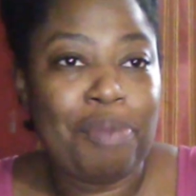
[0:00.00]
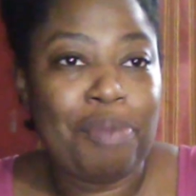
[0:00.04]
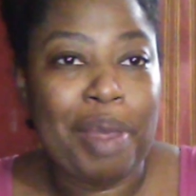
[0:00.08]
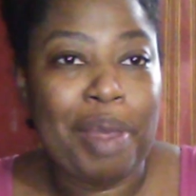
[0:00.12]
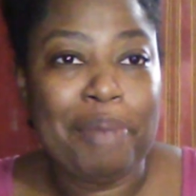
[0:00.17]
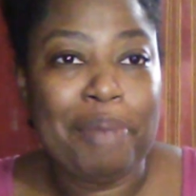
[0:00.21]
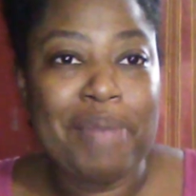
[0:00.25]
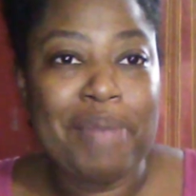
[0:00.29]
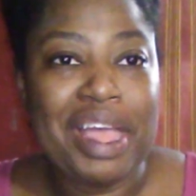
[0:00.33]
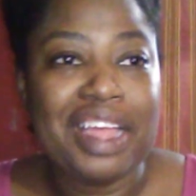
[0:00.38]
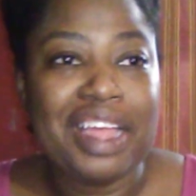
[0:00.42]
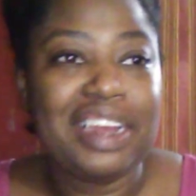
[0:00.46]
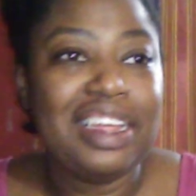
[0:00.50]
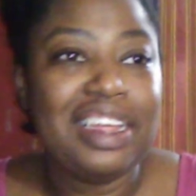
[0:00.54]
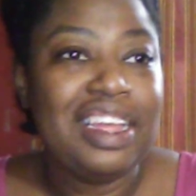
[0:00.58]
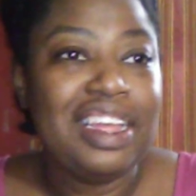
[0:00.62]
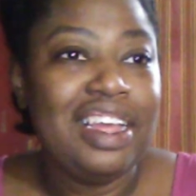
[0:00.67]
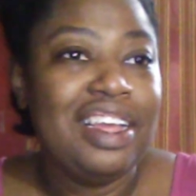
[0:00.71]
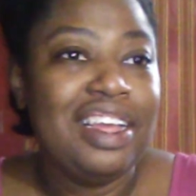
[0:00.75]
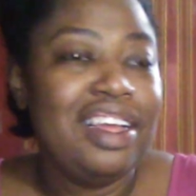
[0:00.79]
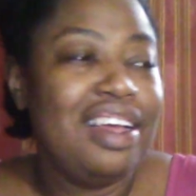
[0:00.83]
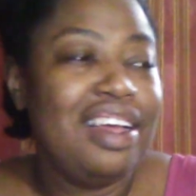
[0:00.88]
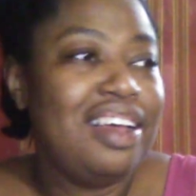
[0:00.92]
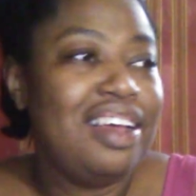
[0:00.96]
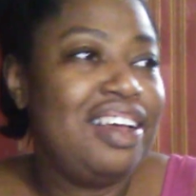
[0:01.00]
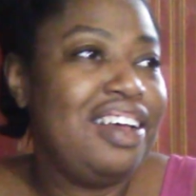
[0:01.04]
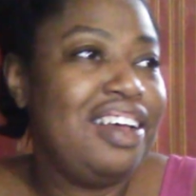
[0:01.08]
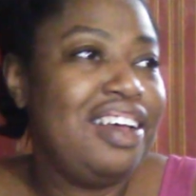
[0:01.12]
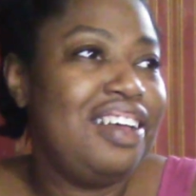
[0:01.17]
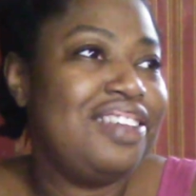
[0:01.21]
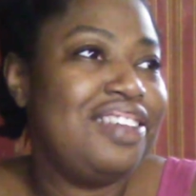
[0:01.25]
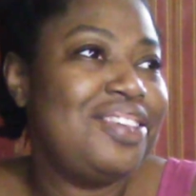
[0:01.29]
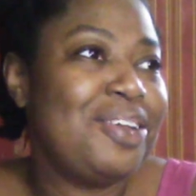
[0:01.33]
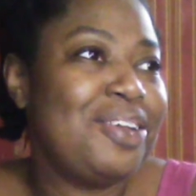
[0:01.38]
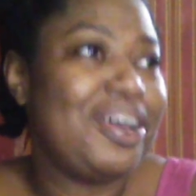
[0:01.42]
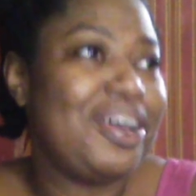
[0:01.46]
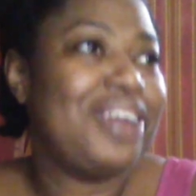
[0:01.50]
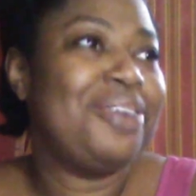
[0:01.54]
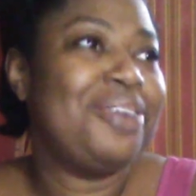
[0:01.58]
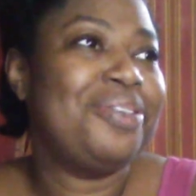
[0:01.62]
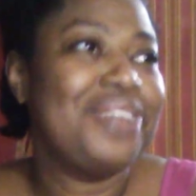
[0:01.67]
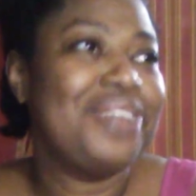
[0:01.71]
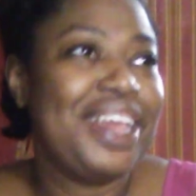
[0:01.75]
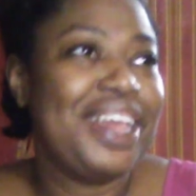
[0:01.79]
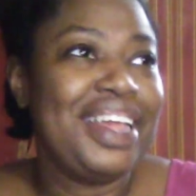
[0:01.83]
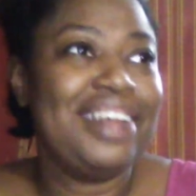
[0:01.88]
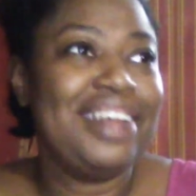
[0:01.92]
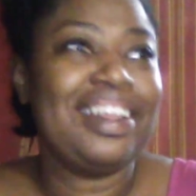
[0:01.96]
of my bed so I
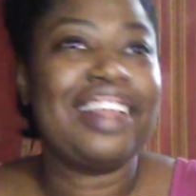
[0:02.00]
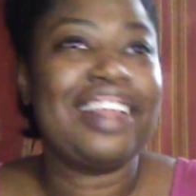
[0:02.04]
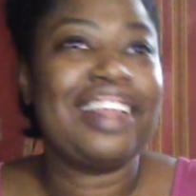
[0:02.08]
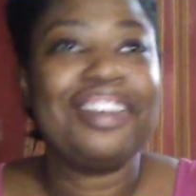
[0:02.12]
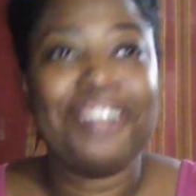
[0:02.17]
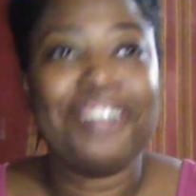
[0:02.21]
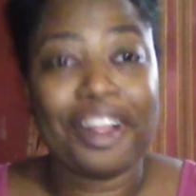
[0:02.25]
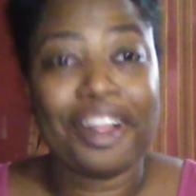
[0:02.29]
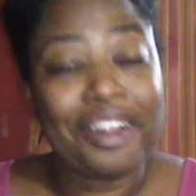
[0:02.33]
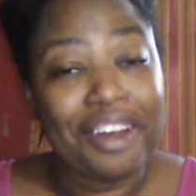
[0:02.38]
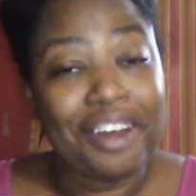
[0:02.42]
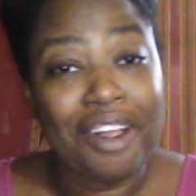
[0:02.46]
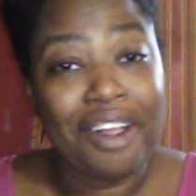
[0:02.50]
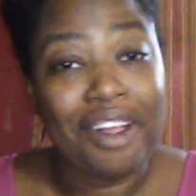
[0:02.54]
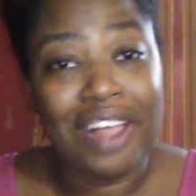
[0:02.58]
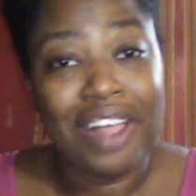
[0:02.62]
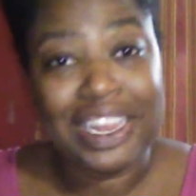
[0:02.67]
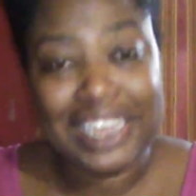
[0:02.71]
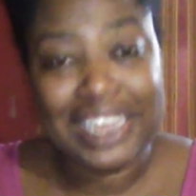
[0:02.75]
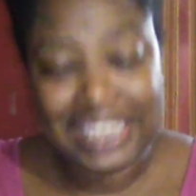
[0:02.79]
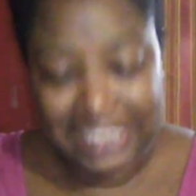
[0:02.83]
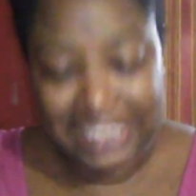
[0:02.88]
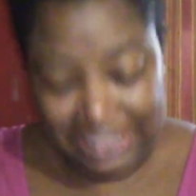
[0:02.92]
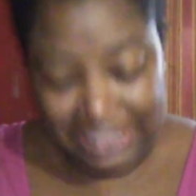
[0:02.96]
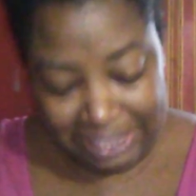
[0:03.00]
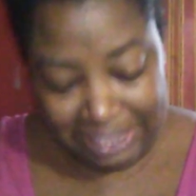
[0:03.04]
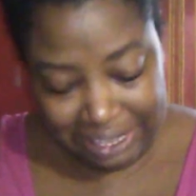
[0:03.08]
don't get dirt on it.